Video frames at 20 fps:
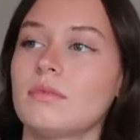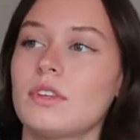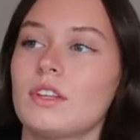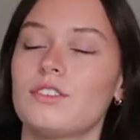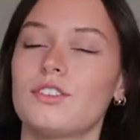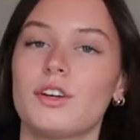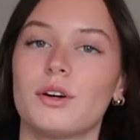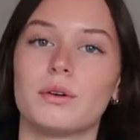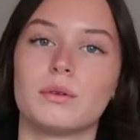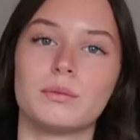
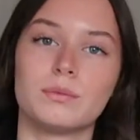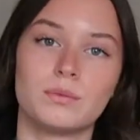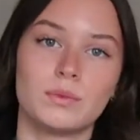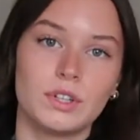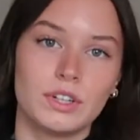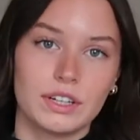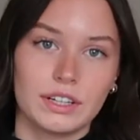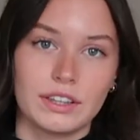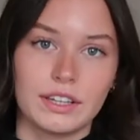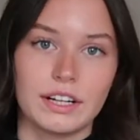so
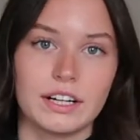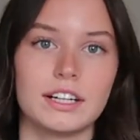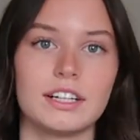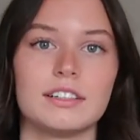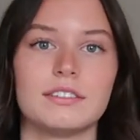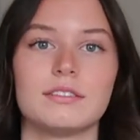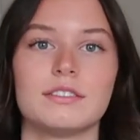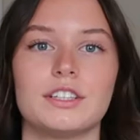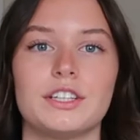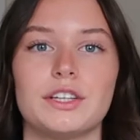you're in
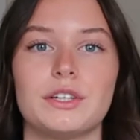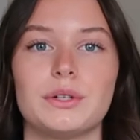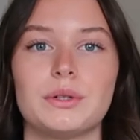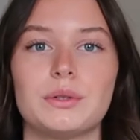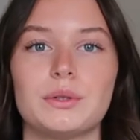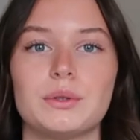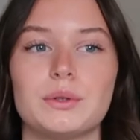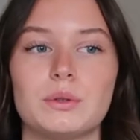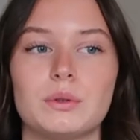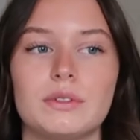there,
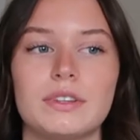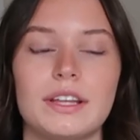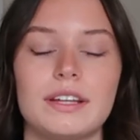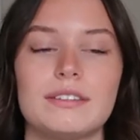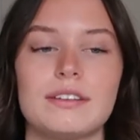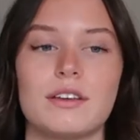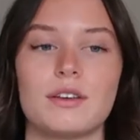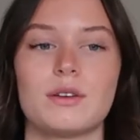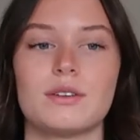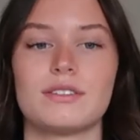they
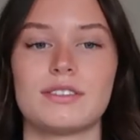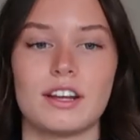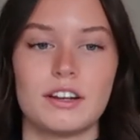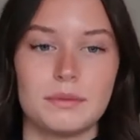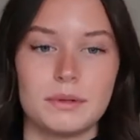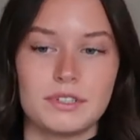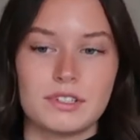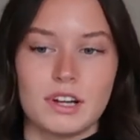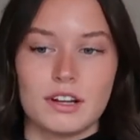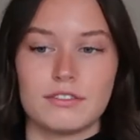tell you to set up
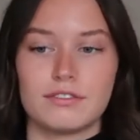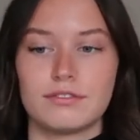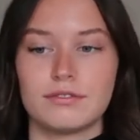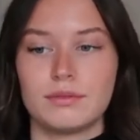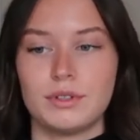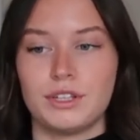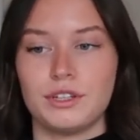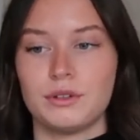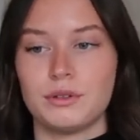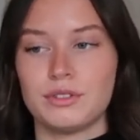your stuff,
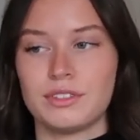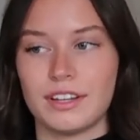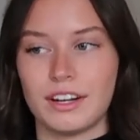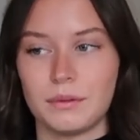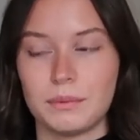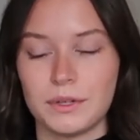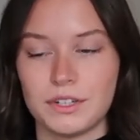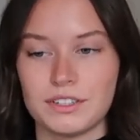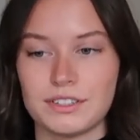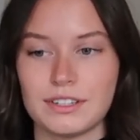you set
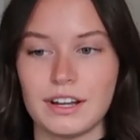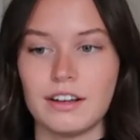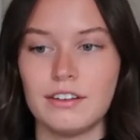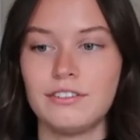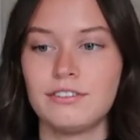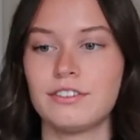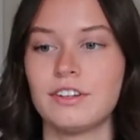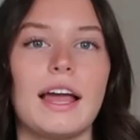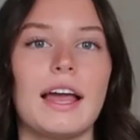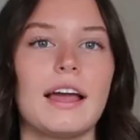up your
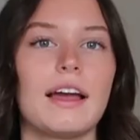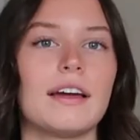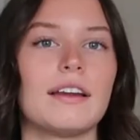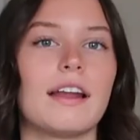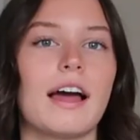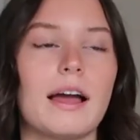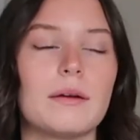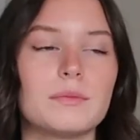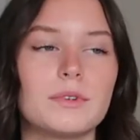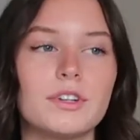stuff, and
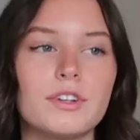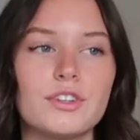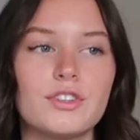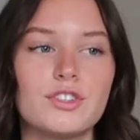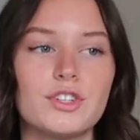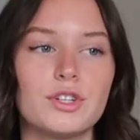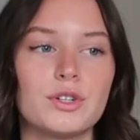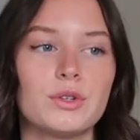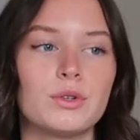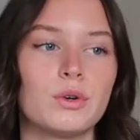I'm gonna
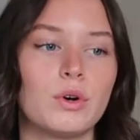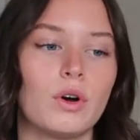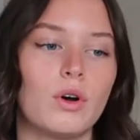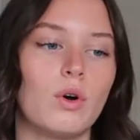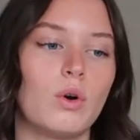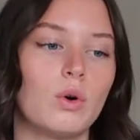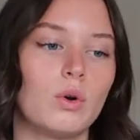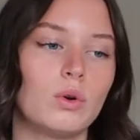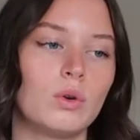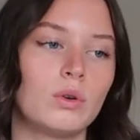do a
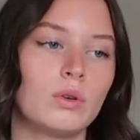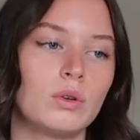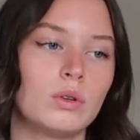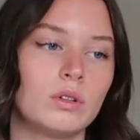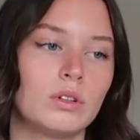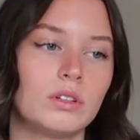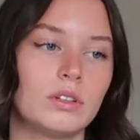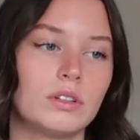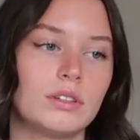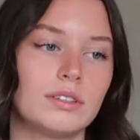
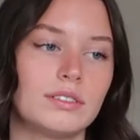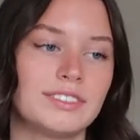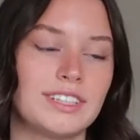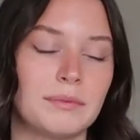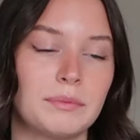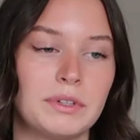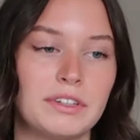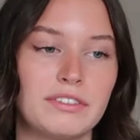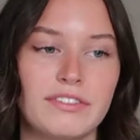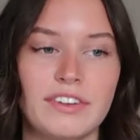whole
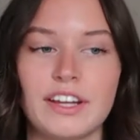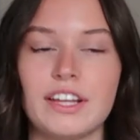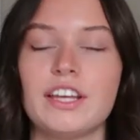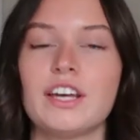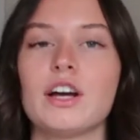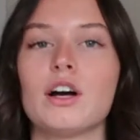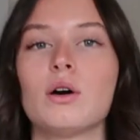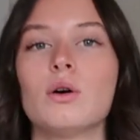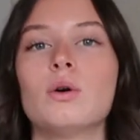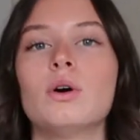separate
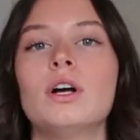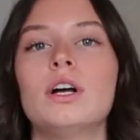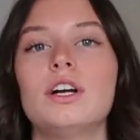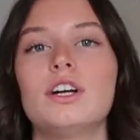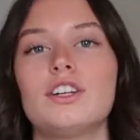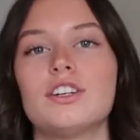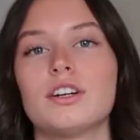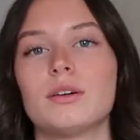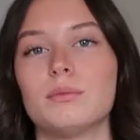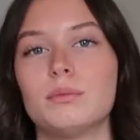video
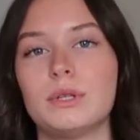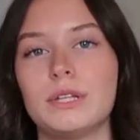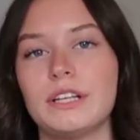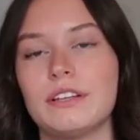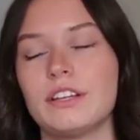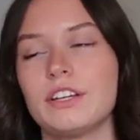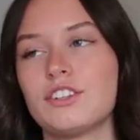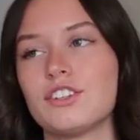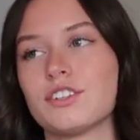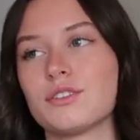
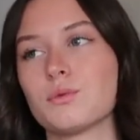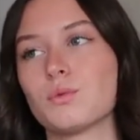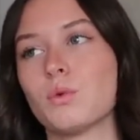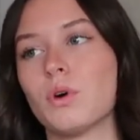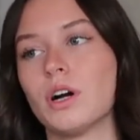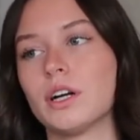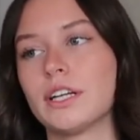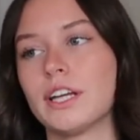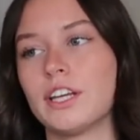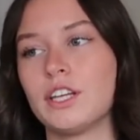completely just
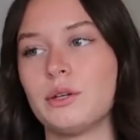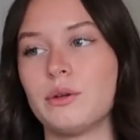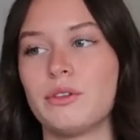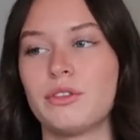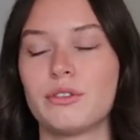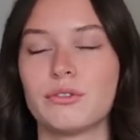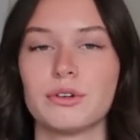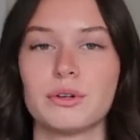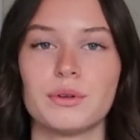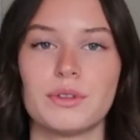walking you
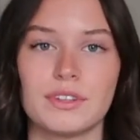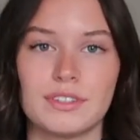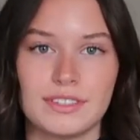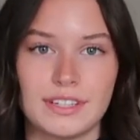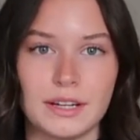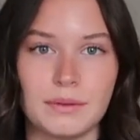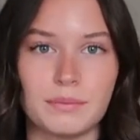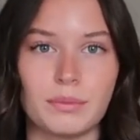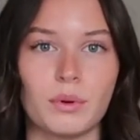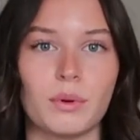through the
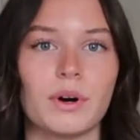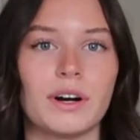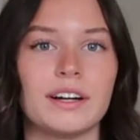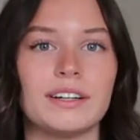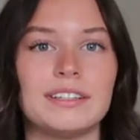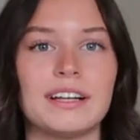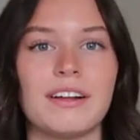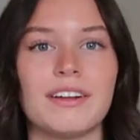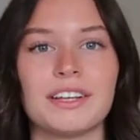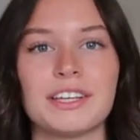state board,
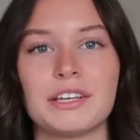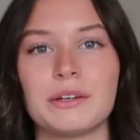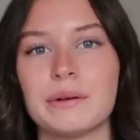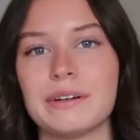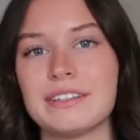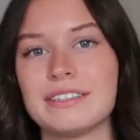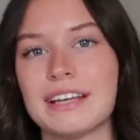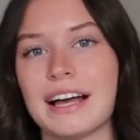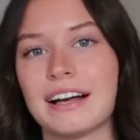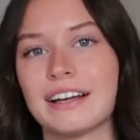telling you
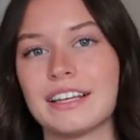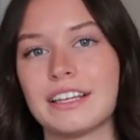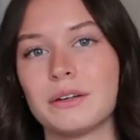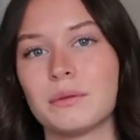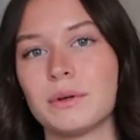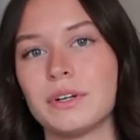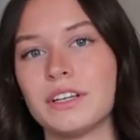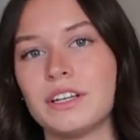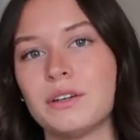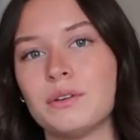exactly
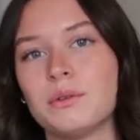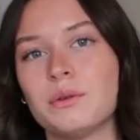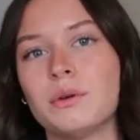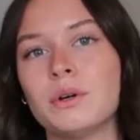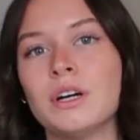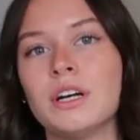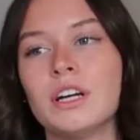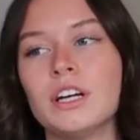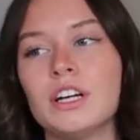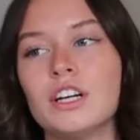what
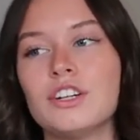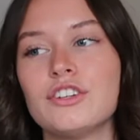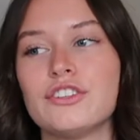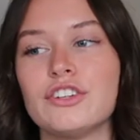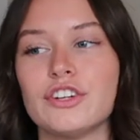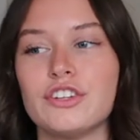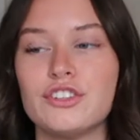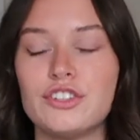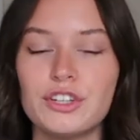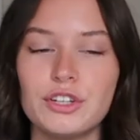you
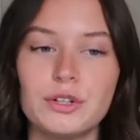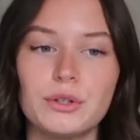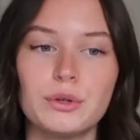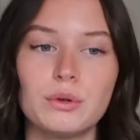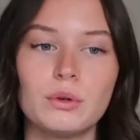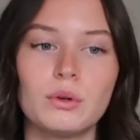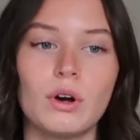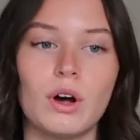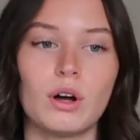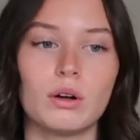should do.
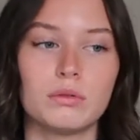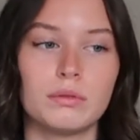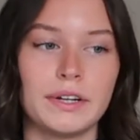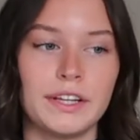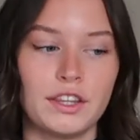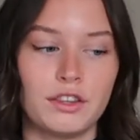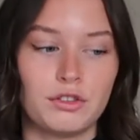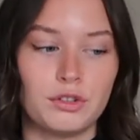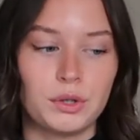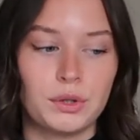I'll
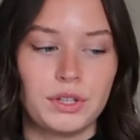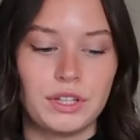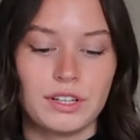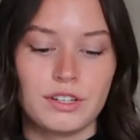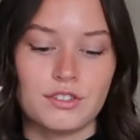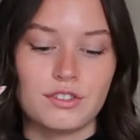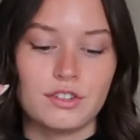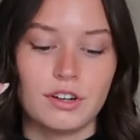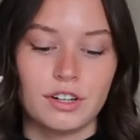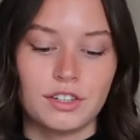read through the
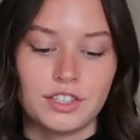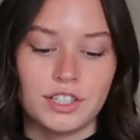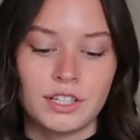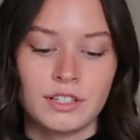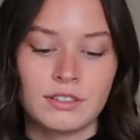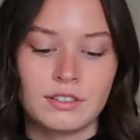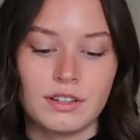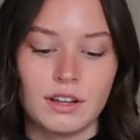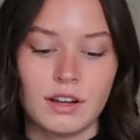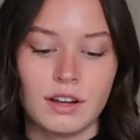
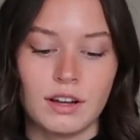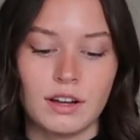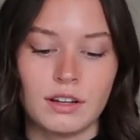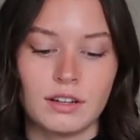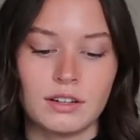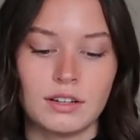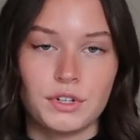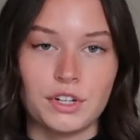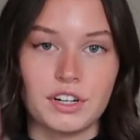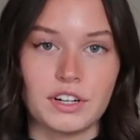instructions
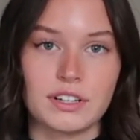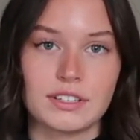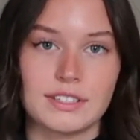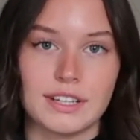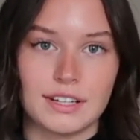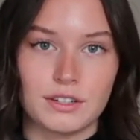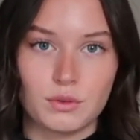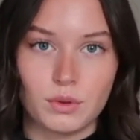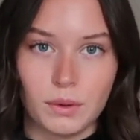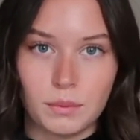on New York
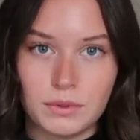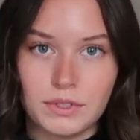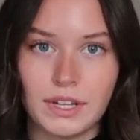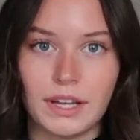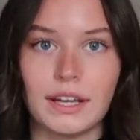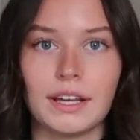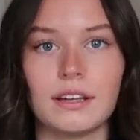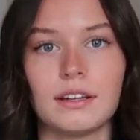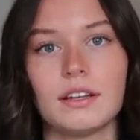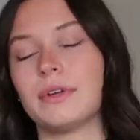State's
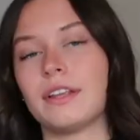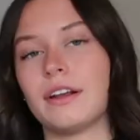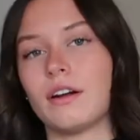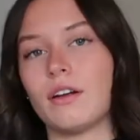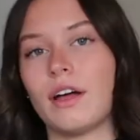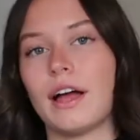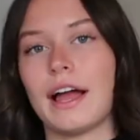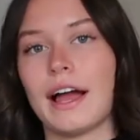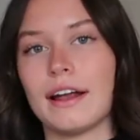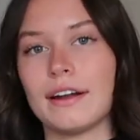website, but then
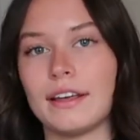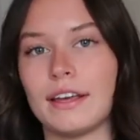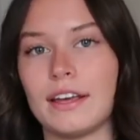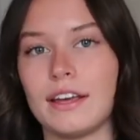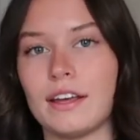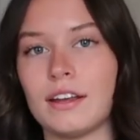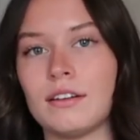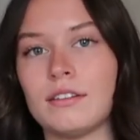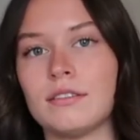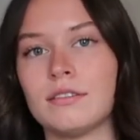I'll add
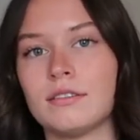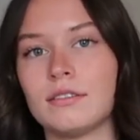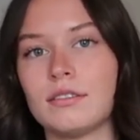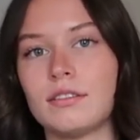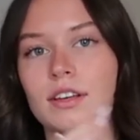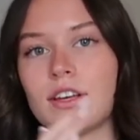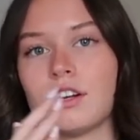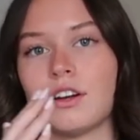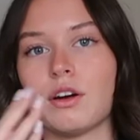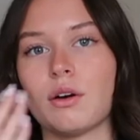in,
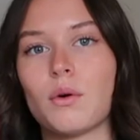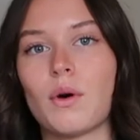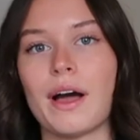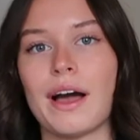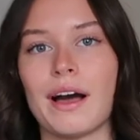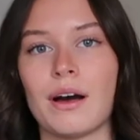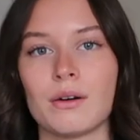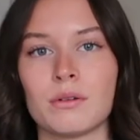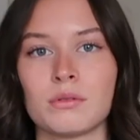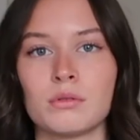you know,
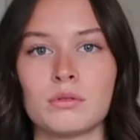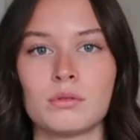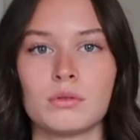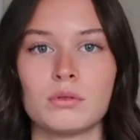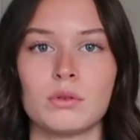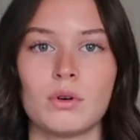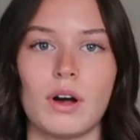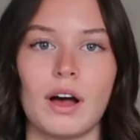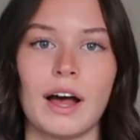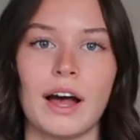
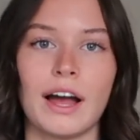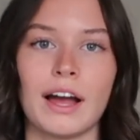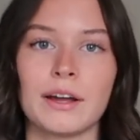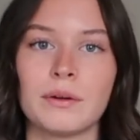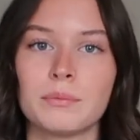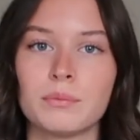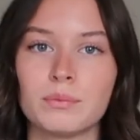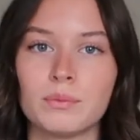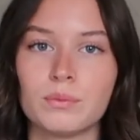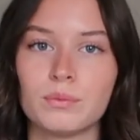how
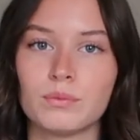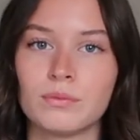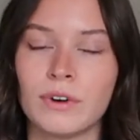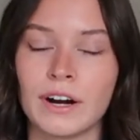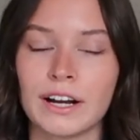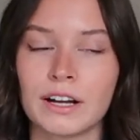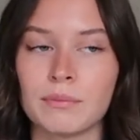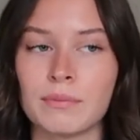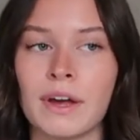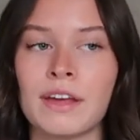I
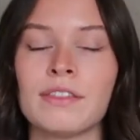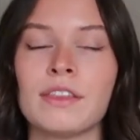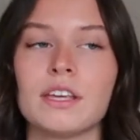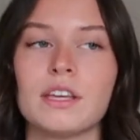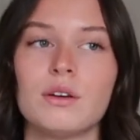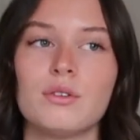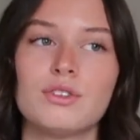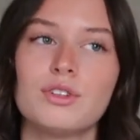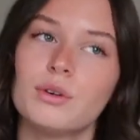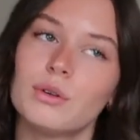recommend that
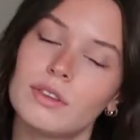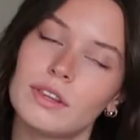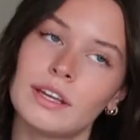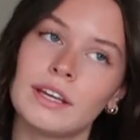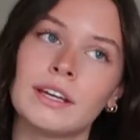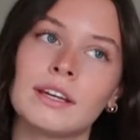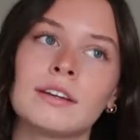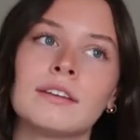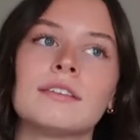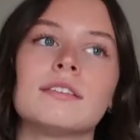you do
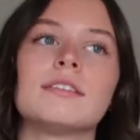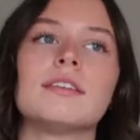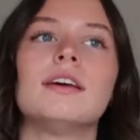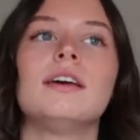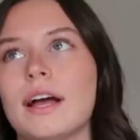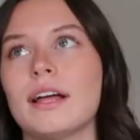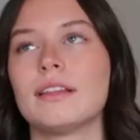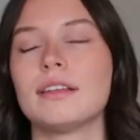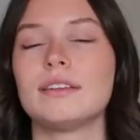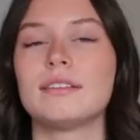things,
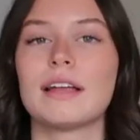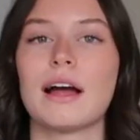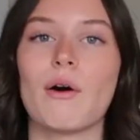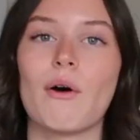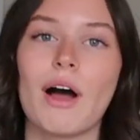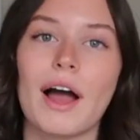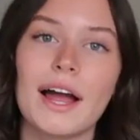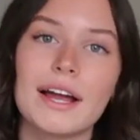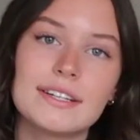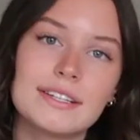at least how
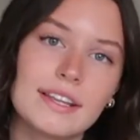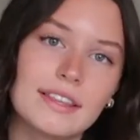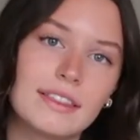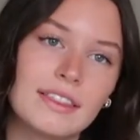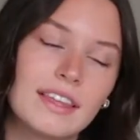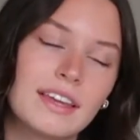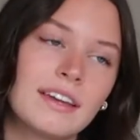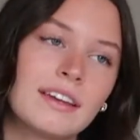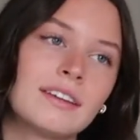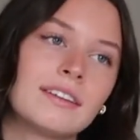I did
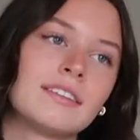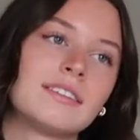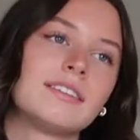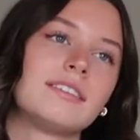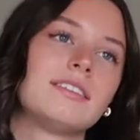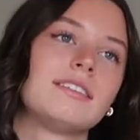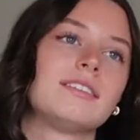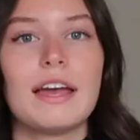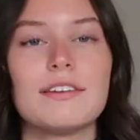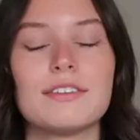
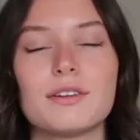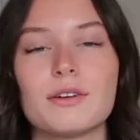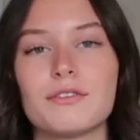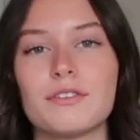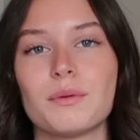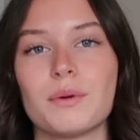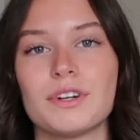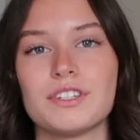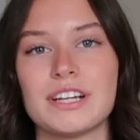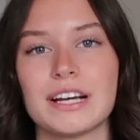things. And so if
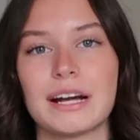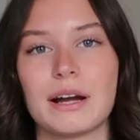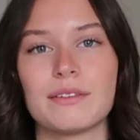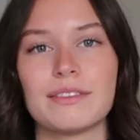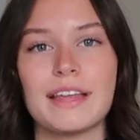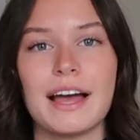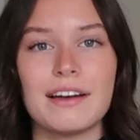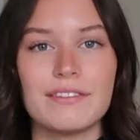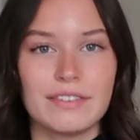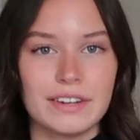you want to check
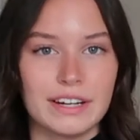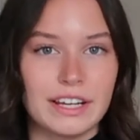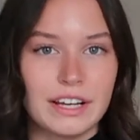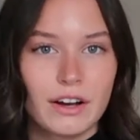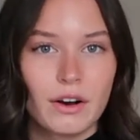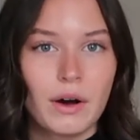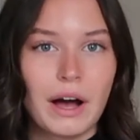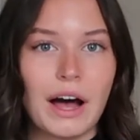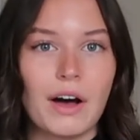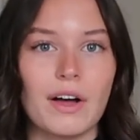out that
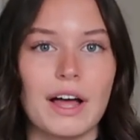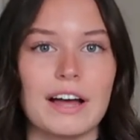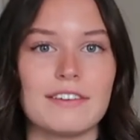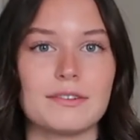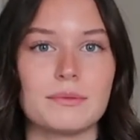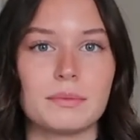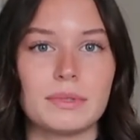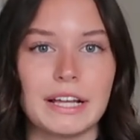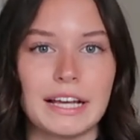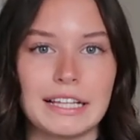video, I'll have
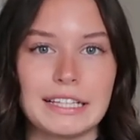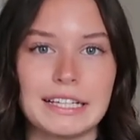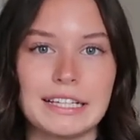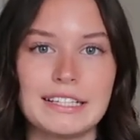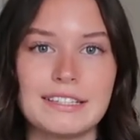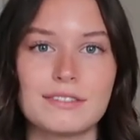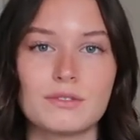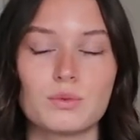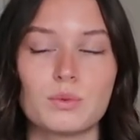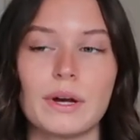a
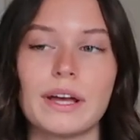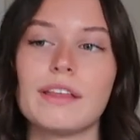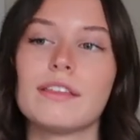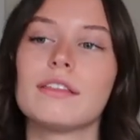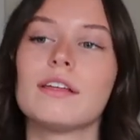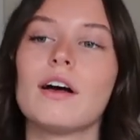playlist with